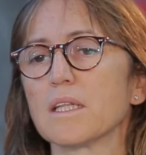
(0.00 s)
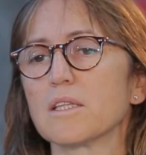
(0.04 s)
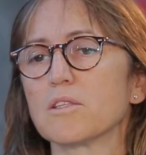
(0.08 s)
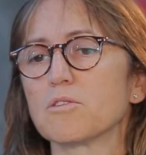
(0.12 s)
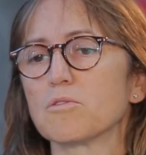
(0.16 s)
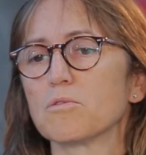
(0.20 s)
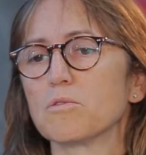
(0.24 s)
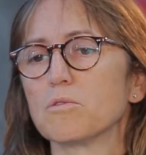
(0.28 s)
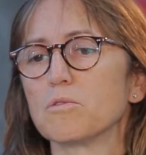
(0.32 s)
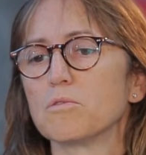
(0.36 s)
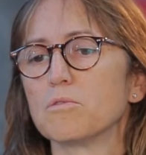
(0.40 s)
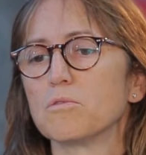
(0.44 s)

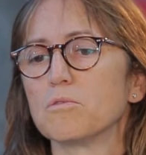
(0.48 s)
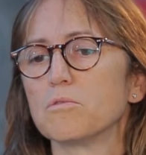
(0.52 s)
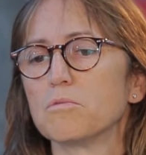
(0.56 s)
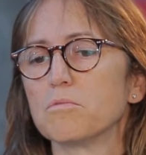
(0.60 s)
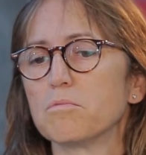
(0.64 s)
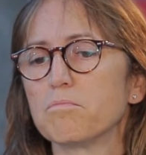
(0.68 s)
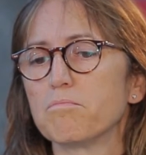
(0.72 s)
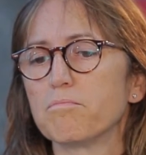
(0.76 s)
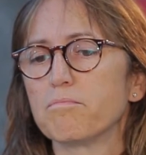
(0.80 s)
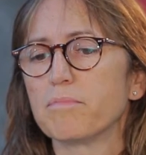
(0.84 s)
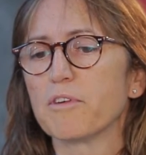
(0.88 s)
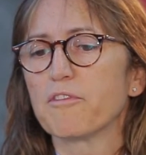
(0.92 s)
to
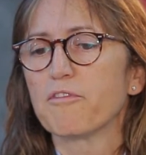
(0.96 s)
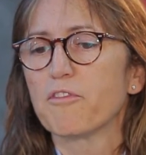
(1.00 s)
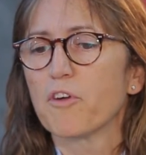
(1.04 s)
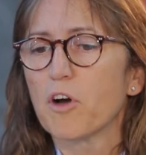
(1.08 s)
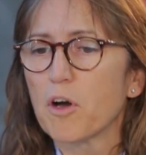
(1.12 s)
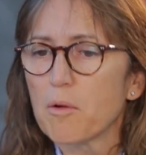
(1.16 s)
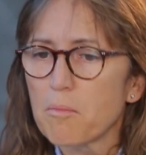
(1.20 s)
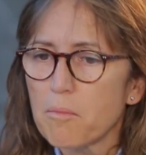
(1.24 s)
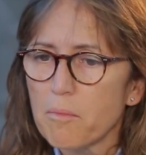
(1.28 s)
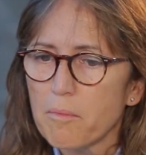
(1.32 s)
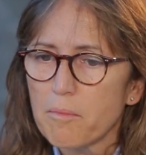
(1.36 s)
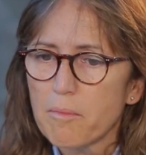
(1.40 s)

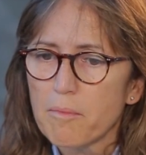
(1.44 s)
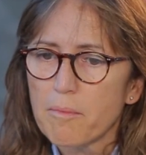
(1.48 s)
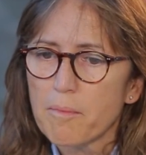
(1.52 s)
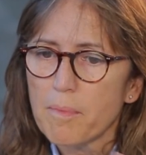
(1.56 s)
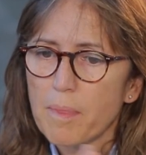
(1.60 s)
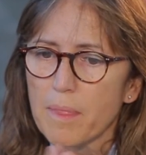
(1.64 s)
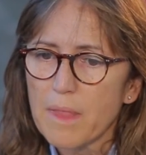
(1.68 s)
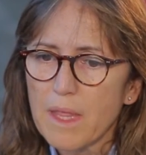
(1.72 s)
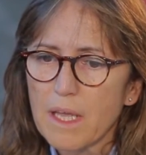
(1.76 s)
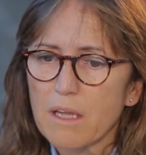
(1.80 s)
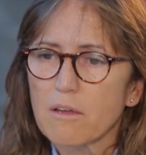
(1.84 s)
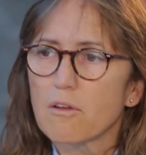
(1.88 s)
perform
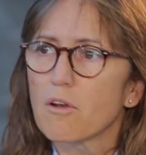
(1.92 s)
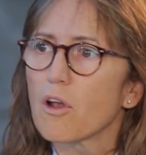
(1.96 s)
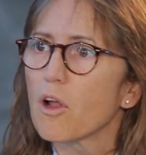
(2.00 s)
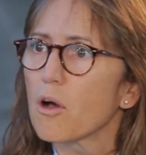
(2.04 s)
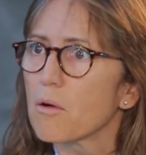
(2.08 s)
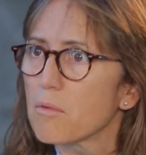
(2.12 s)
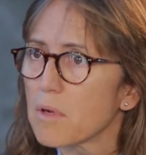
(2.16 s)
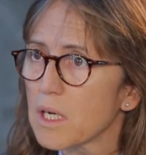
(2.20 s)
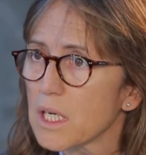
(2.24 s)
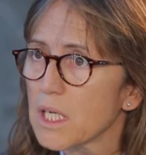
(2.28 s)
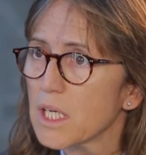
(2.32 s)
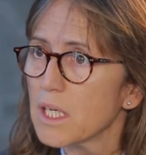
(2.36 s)

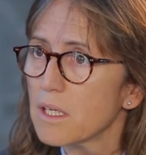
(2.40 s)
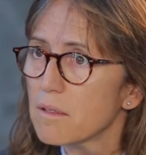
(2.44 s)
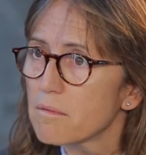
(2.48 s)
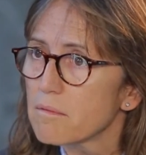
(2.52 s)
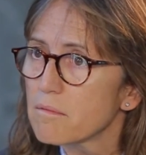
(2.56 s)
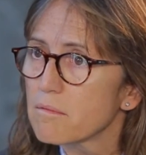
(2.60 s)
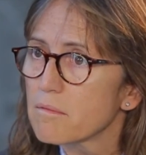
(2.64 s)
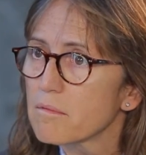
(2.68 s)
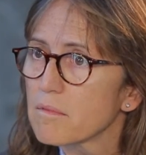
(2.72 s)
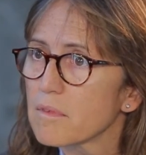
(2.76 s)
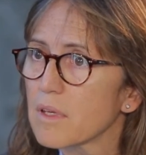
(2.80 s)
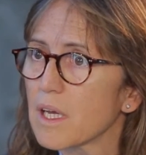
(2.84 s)
globally
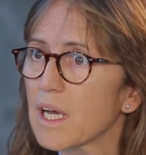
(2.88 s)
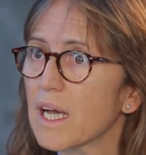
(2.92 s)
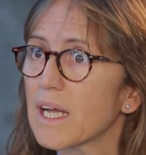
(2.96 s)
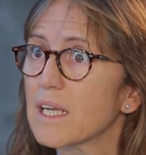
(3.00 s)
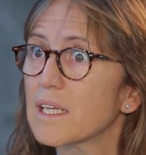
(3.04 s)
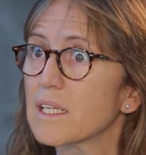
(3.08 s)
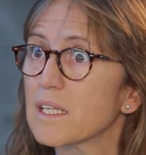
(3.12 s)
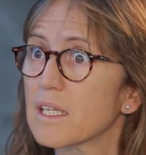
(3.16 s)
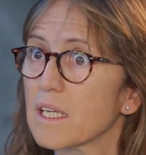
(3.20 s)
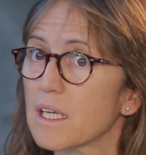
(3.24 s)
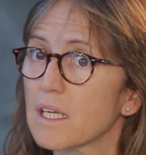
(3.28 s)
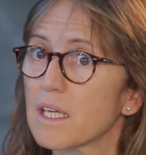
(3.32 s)

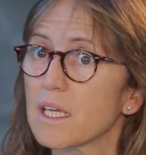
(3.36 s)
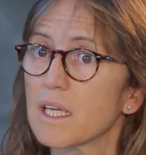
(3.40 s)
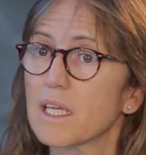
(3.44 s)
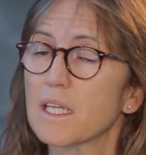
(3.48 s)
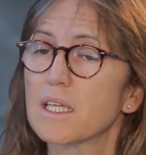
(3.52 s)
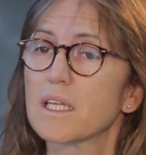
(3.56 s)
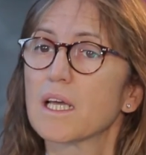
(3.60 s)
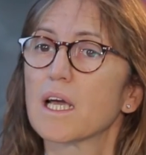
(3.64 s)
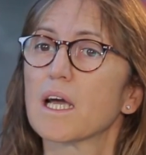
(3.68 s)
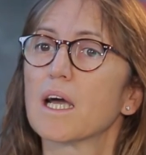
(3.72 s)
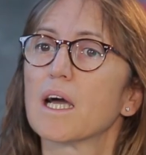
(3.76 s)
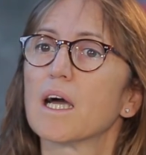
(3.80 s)
and
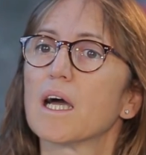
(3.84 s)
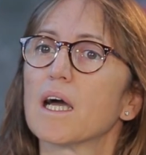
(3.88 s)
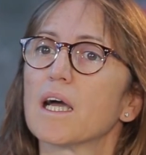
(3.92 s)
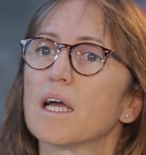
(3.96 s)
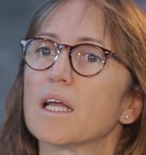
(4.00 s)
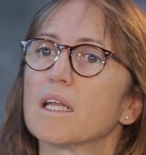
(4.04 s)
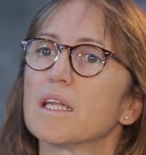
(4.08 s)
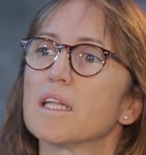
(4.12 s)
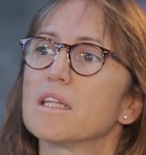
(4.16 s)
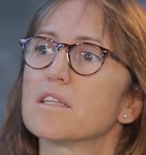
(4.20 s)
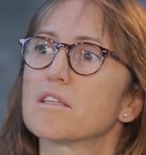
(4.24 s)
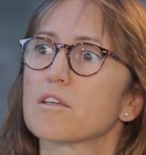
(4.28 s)
in
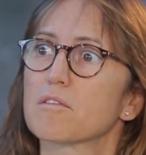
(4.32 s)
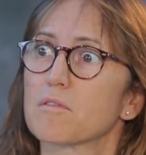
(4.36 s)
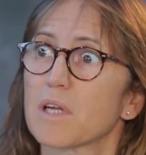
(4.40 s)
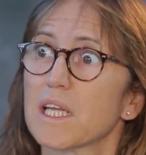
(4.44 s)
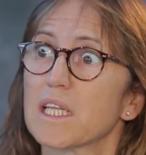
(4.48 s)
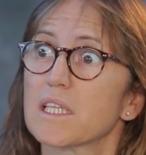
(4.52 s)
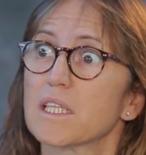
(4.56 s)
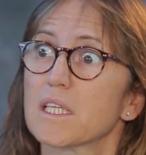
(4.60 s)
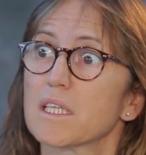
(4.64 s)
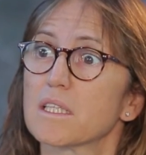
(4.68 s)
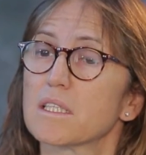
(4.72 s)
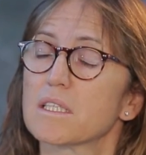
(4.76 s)
an
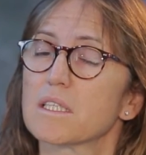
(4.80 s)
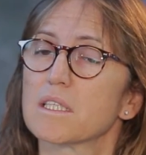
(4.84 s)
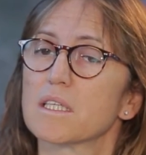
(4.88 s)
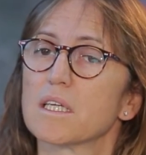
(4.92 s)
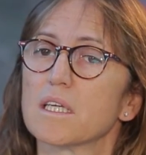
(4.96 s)
integrated